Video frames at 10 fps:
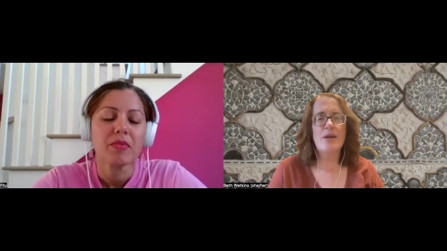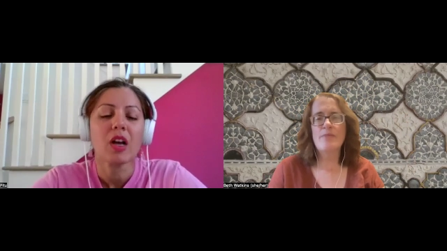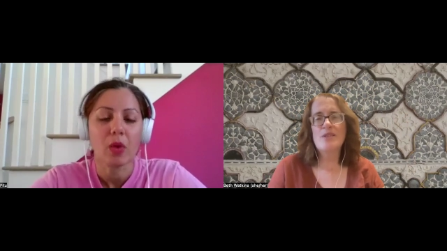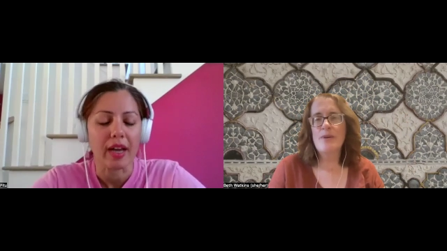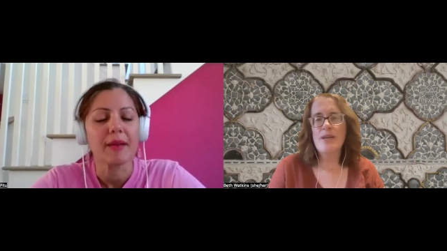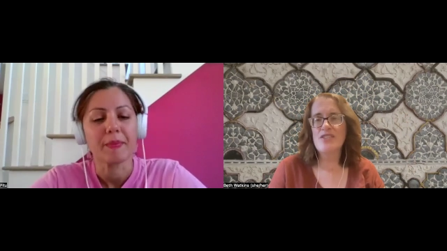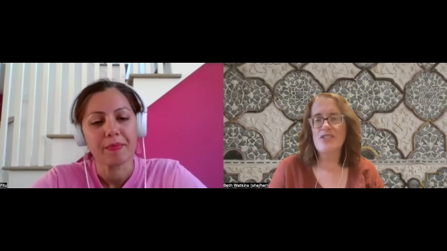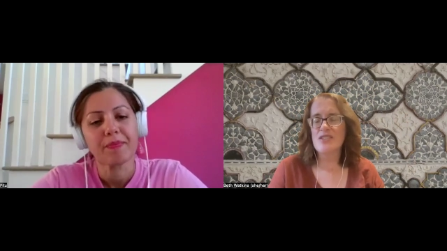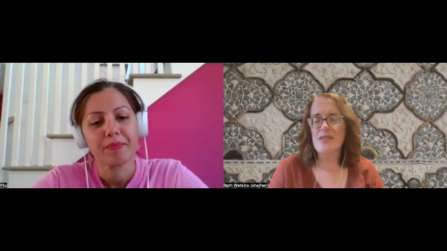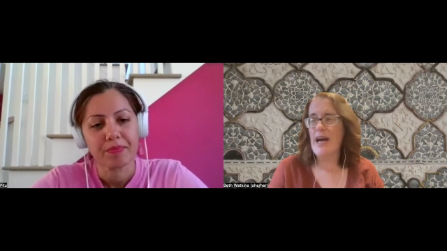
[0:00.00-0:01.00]
Speaker 1: So okay. I'm assuming it's
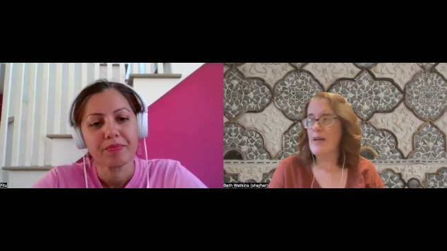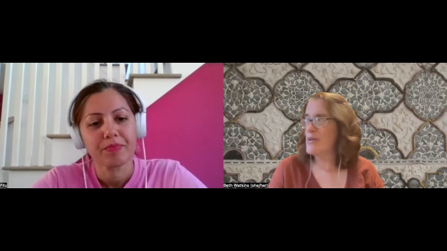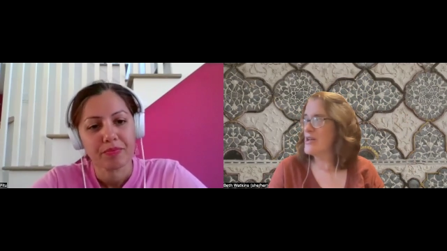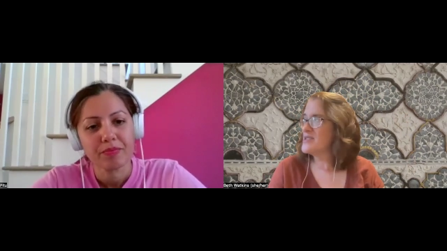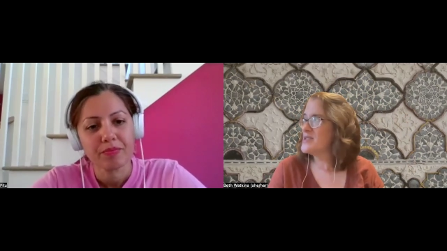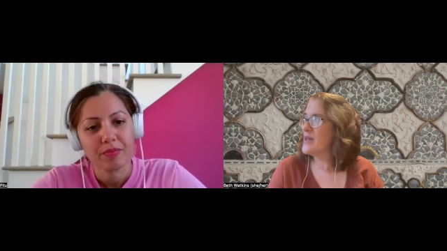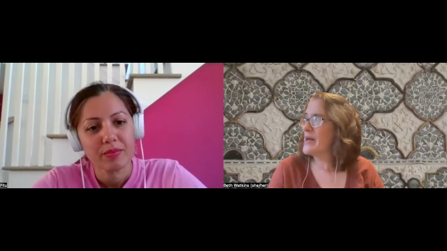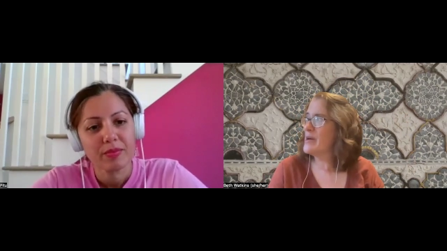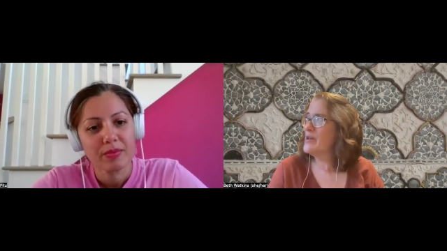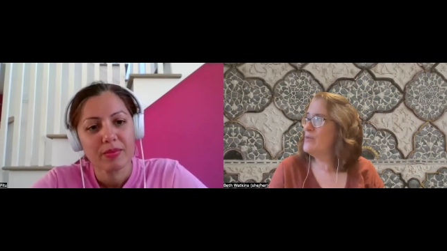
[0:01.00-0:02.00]
just that, but also
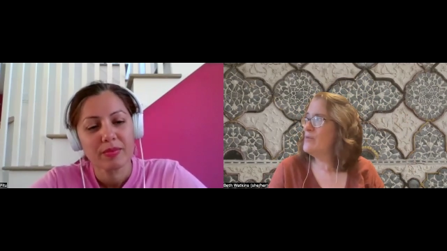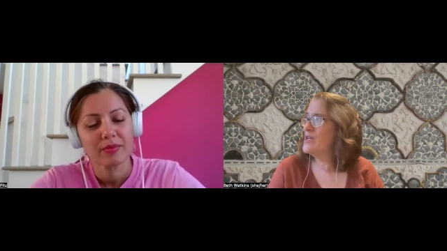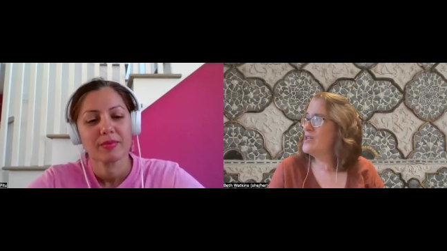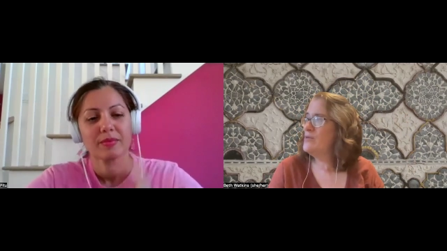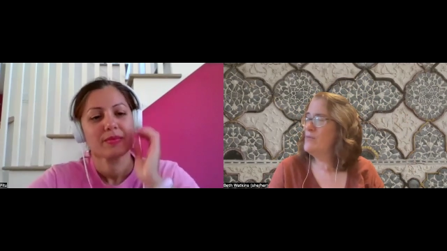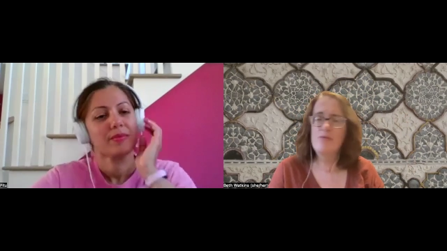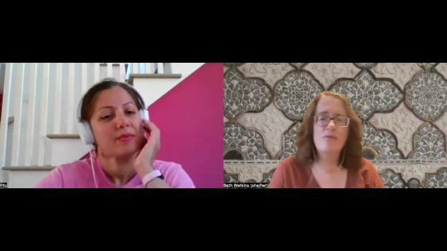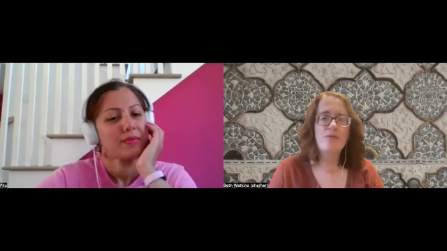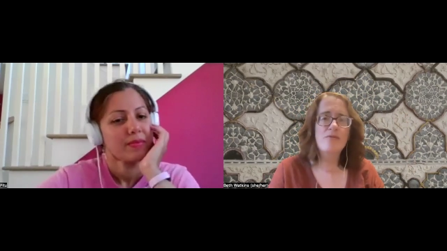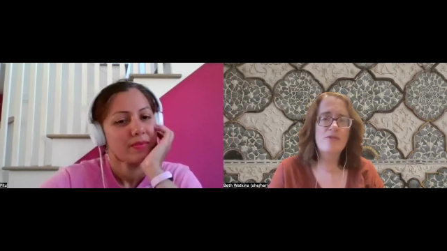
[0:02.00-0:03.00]
like can you can you
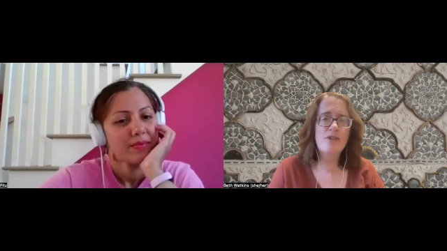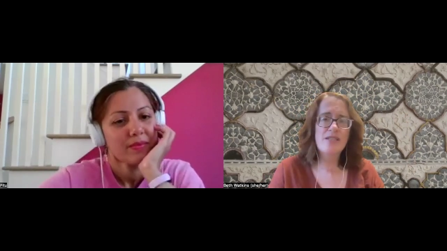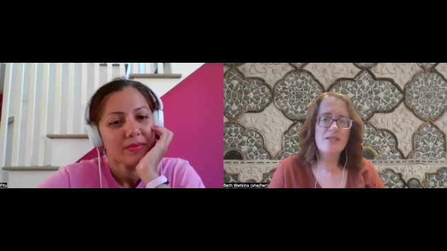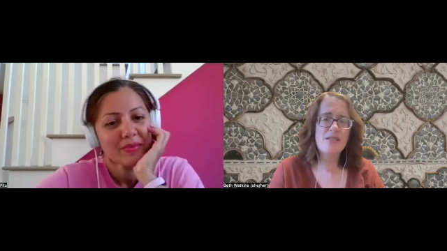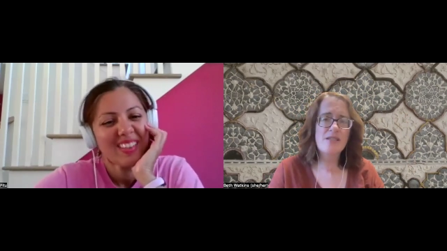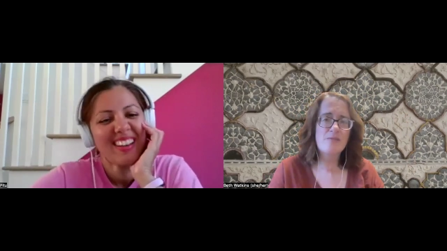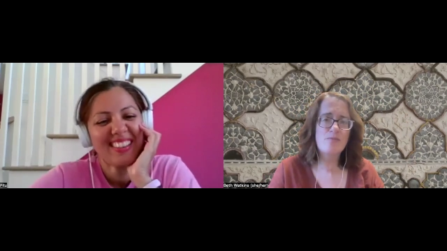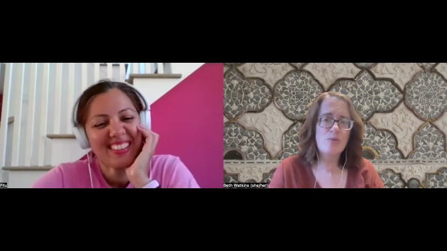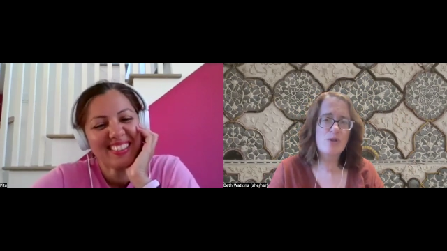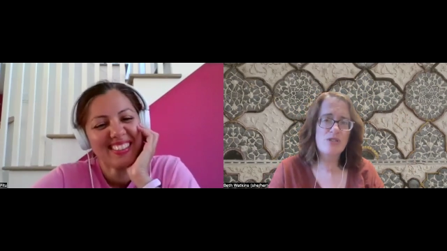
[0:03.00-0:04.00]
translate it to
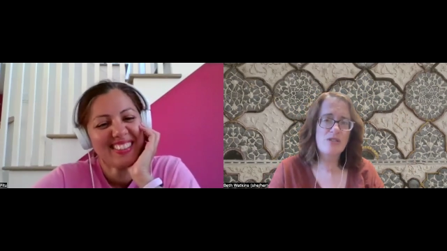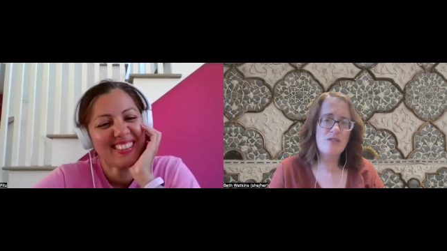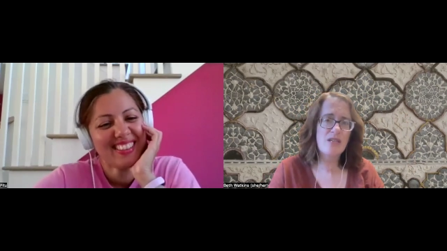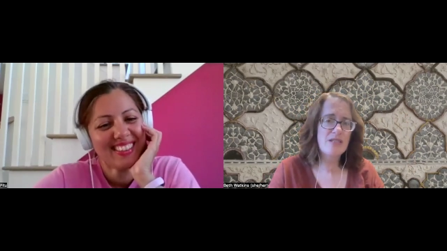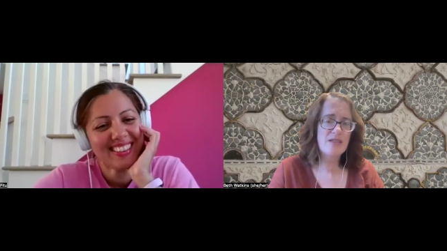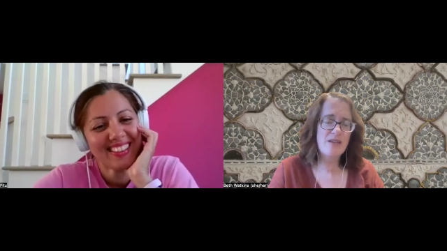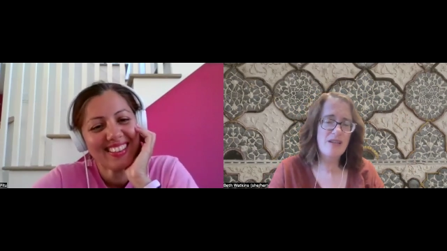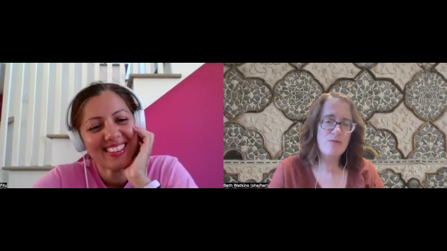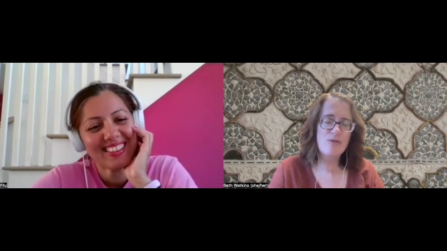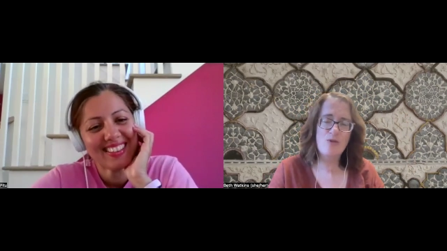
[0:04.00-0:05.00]
Portuguese? I
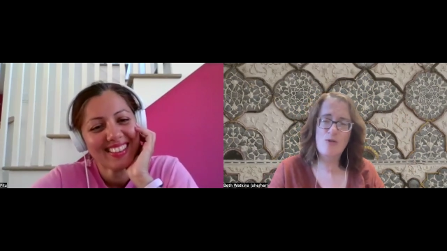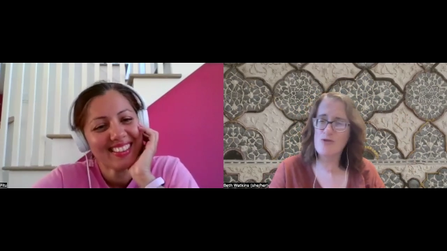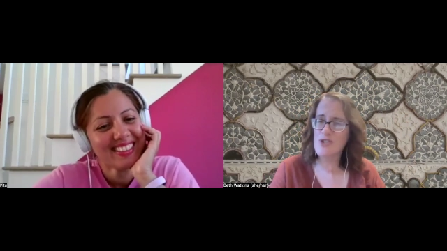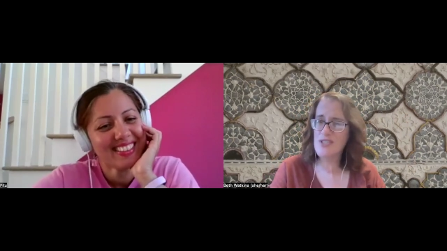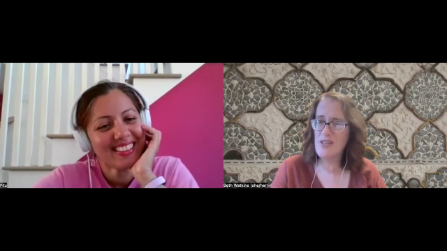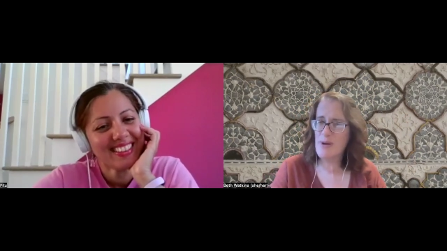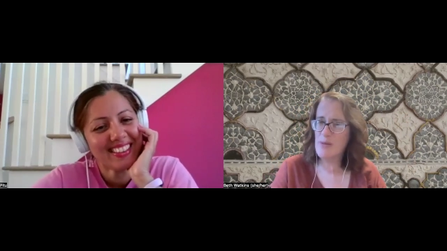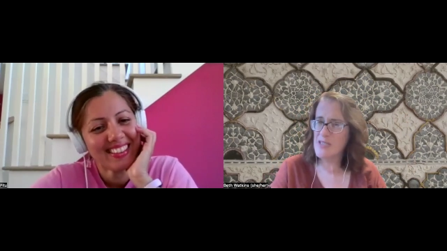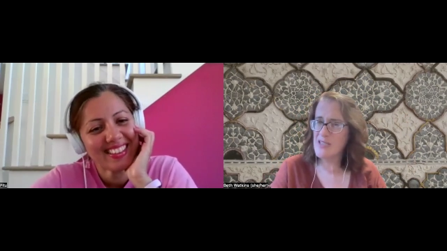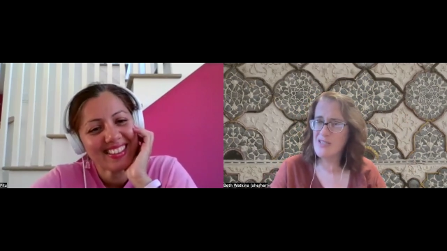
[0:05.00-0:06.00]
know Google Translate
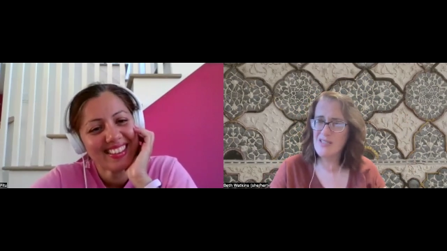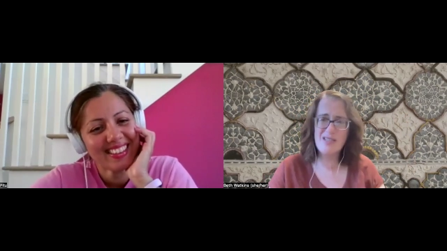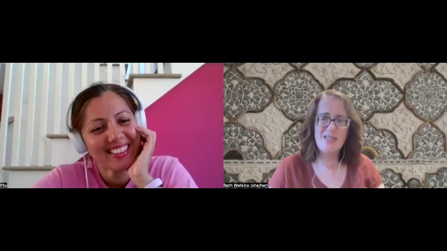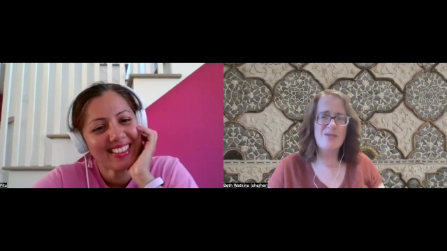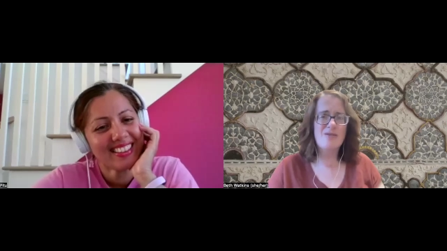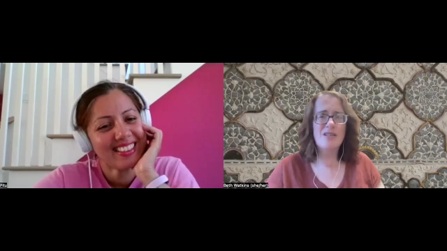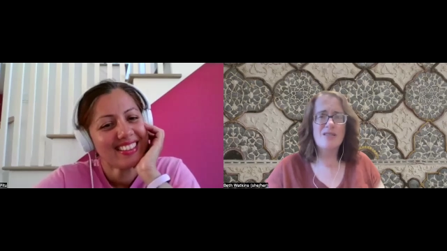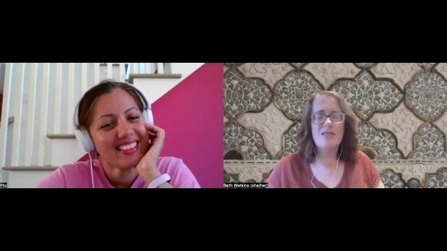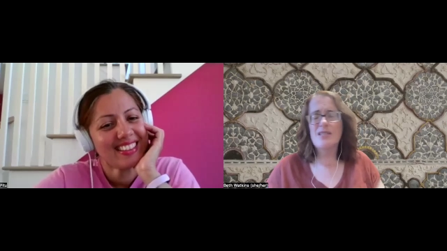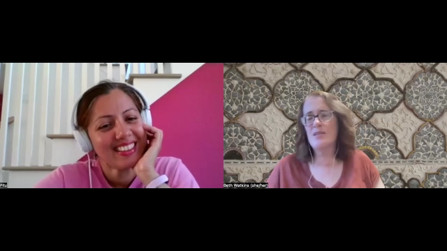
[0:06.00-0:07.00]
probably didn't exist in
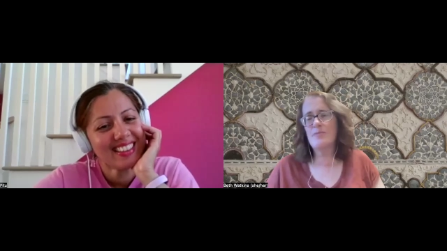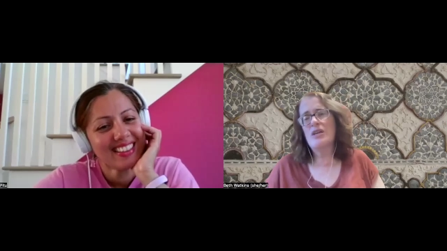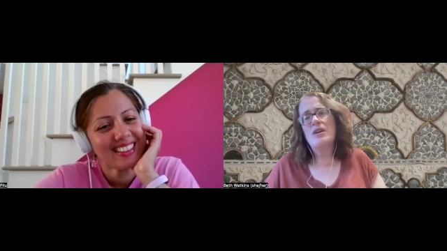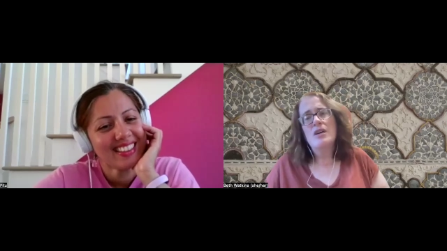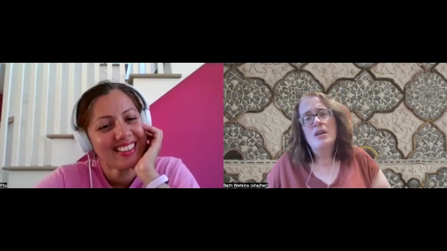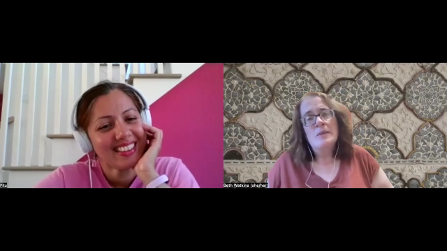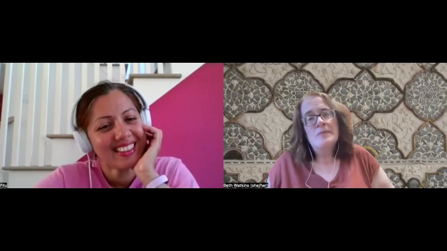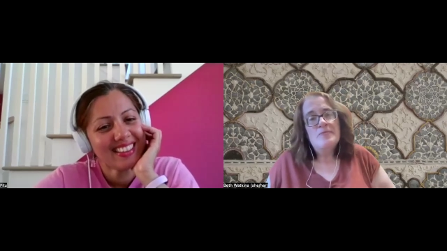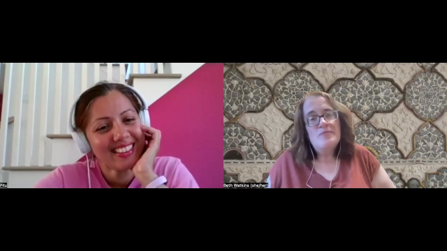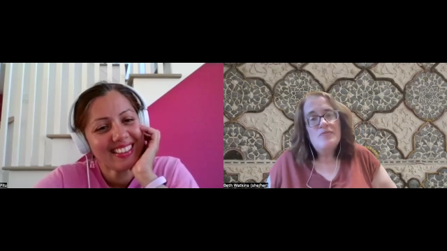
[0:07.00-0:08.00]
2006, but
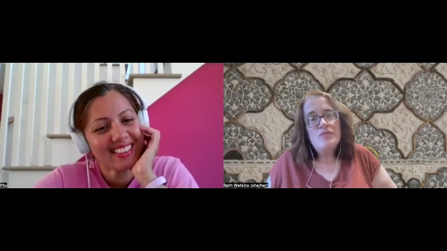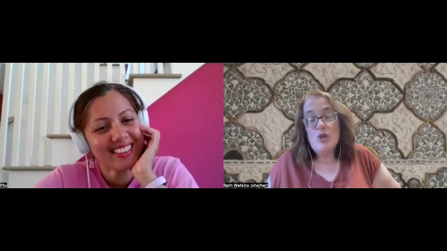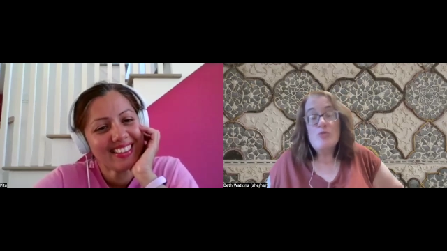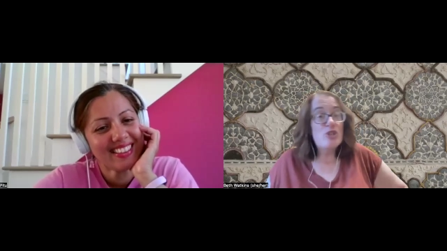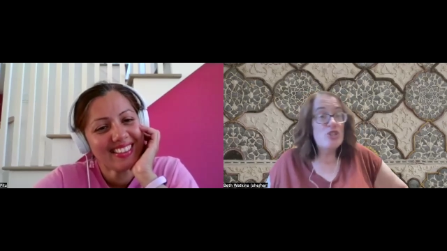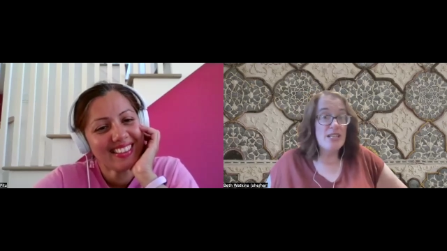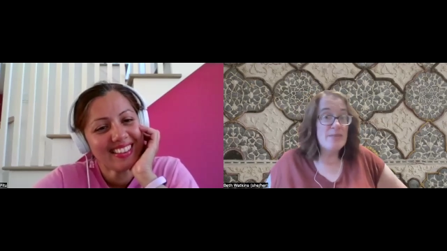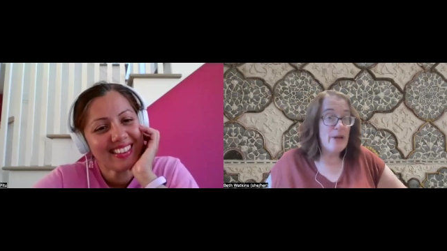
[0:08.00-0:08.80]
there's Portuguese